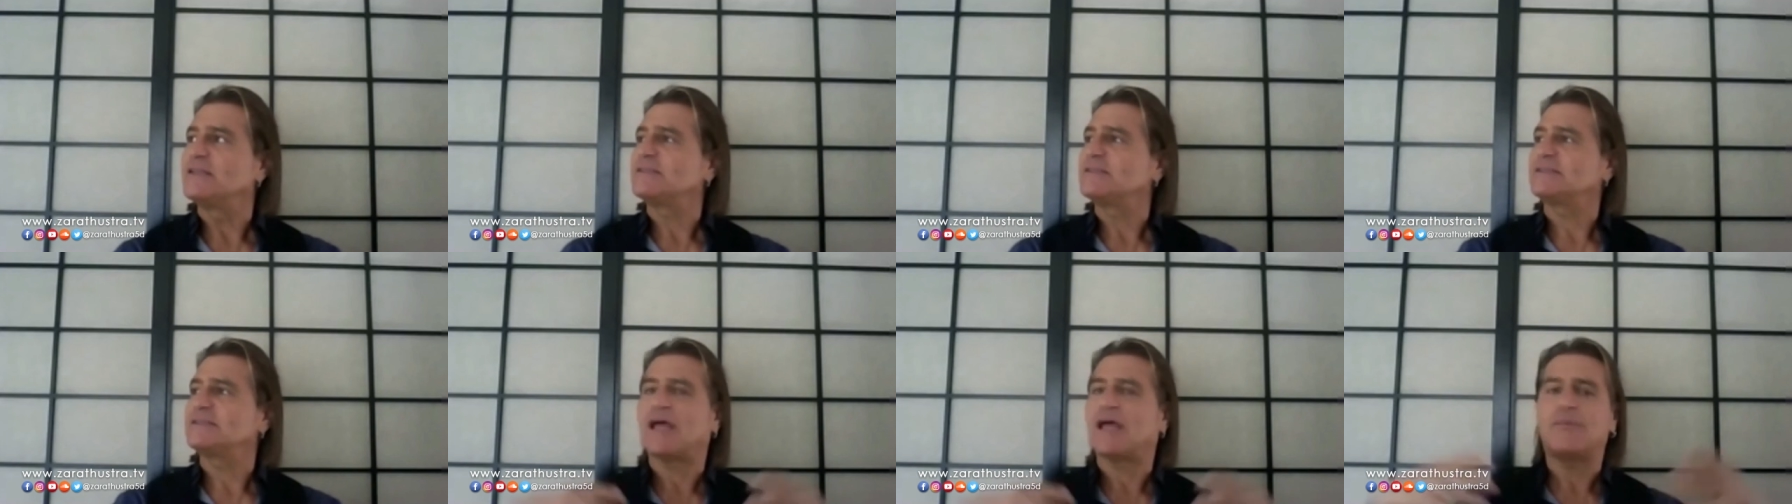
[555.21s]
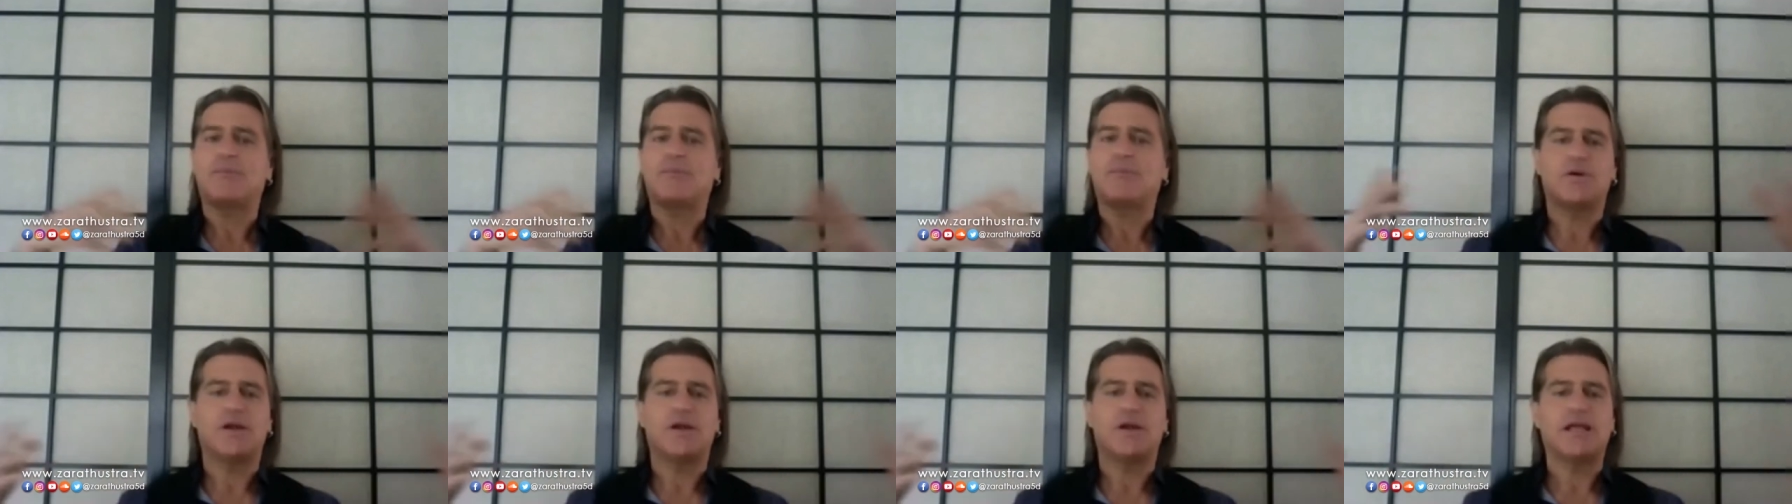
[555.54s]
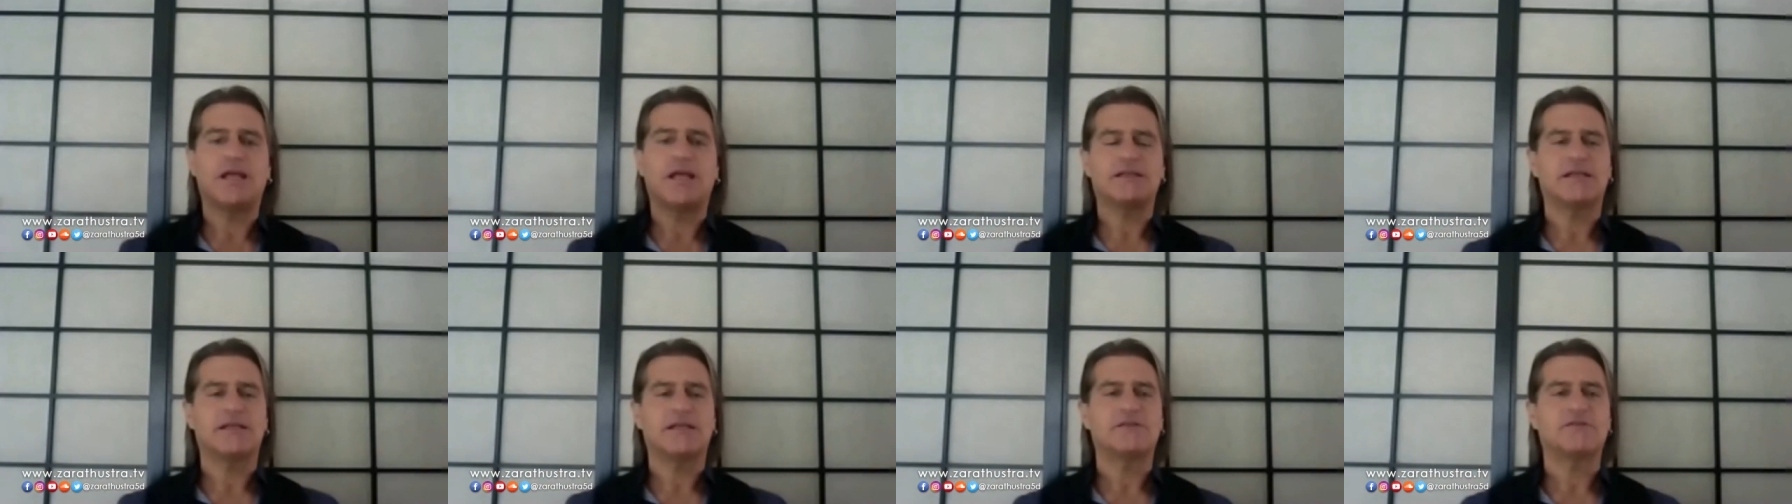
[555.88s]

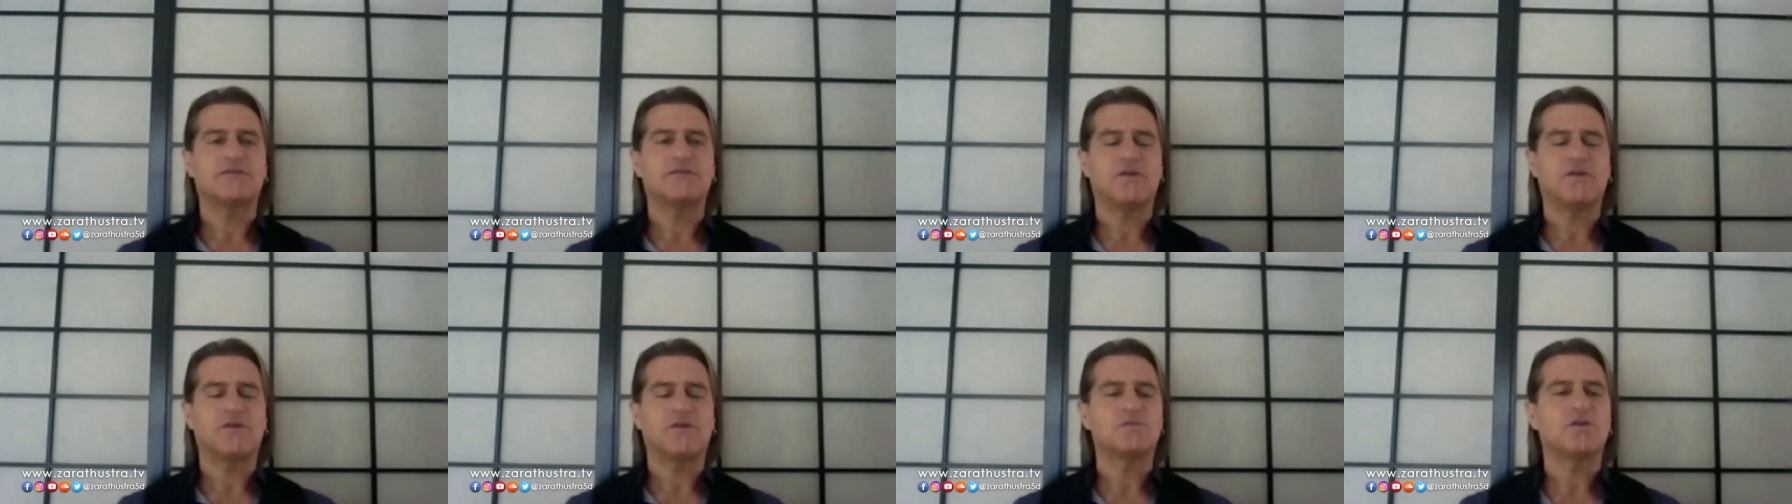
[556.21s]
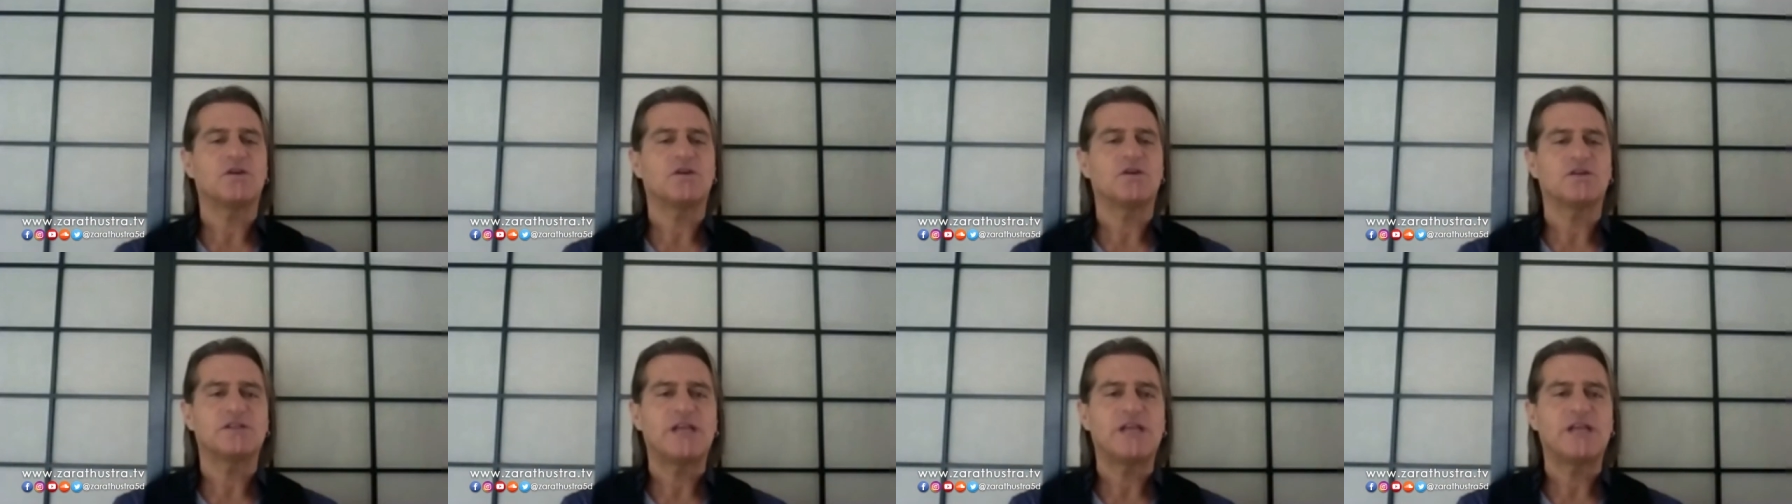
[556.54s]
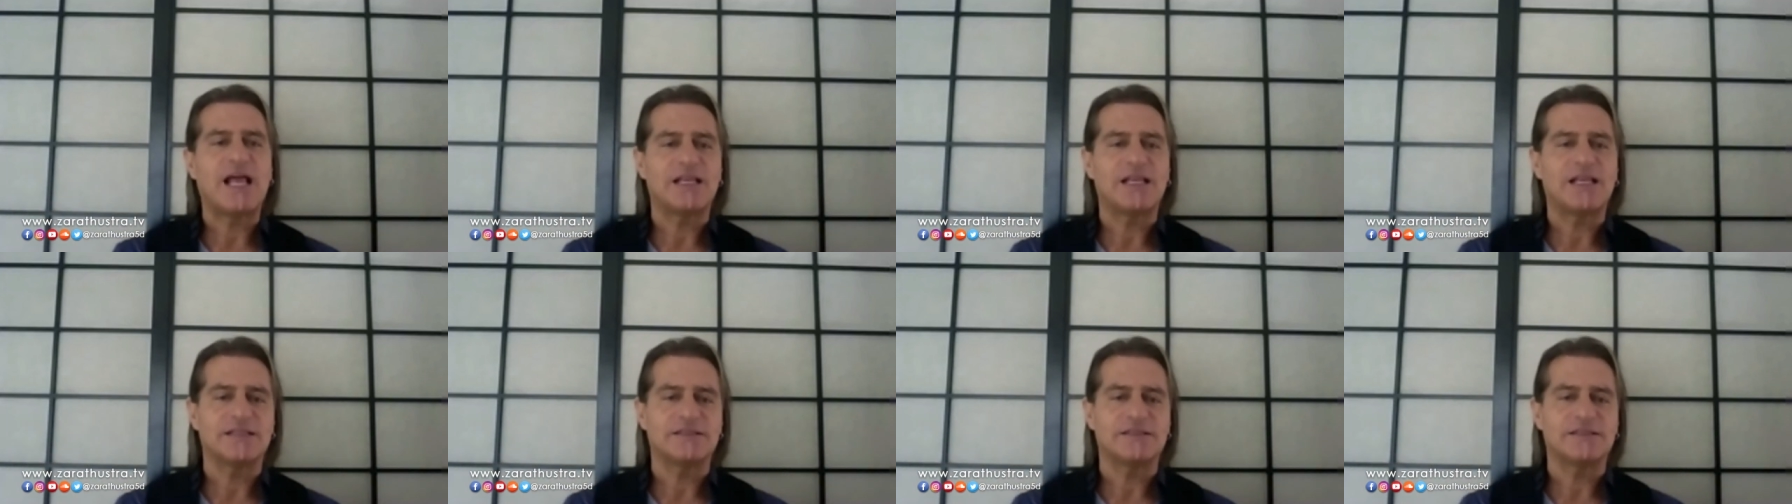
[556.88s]
separated from
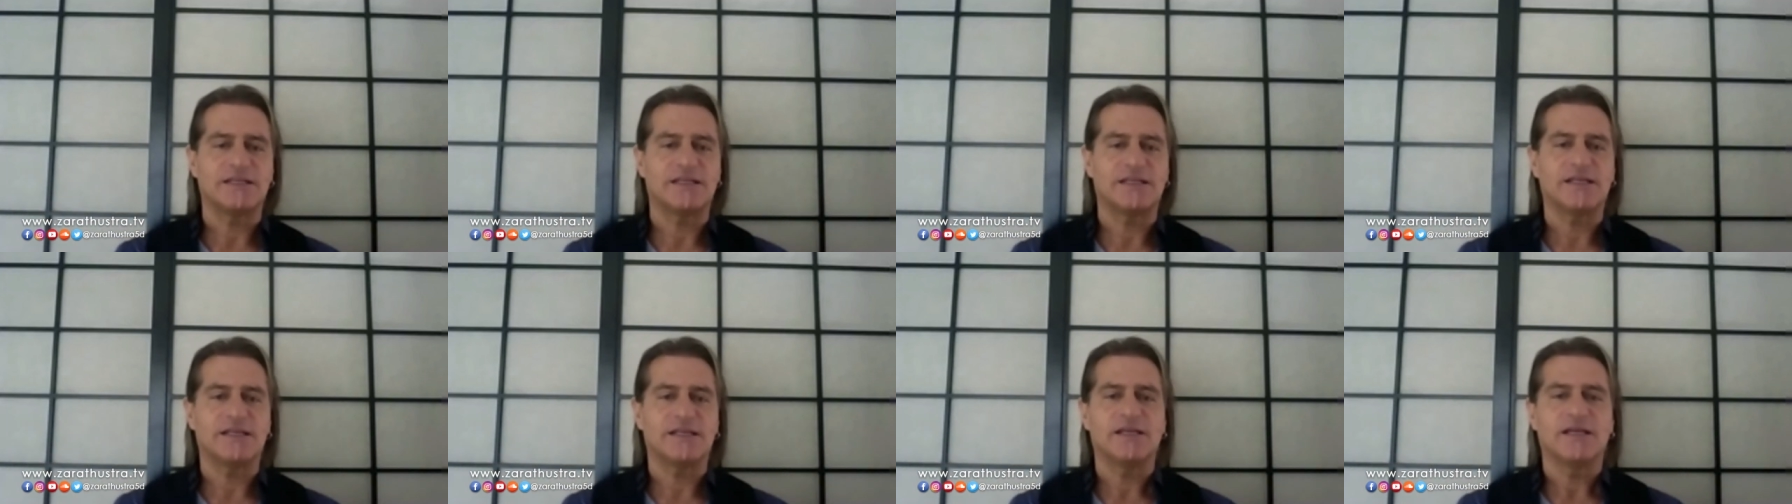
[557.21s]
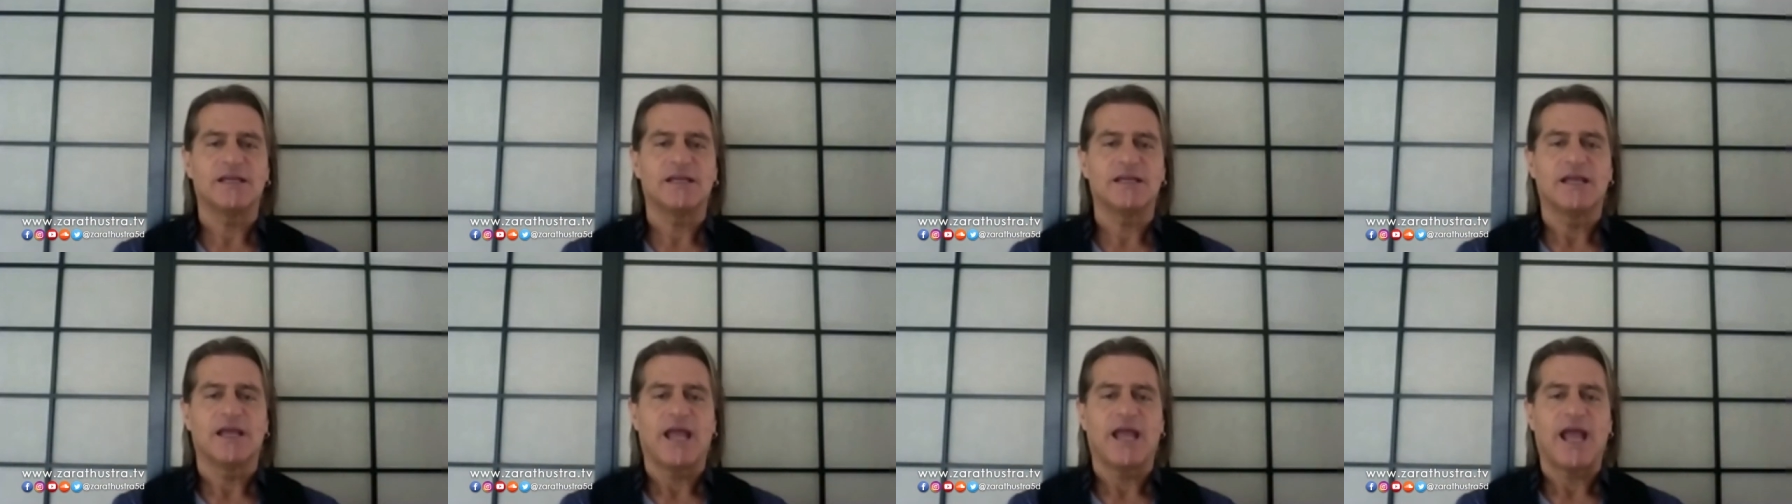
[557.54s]
totality,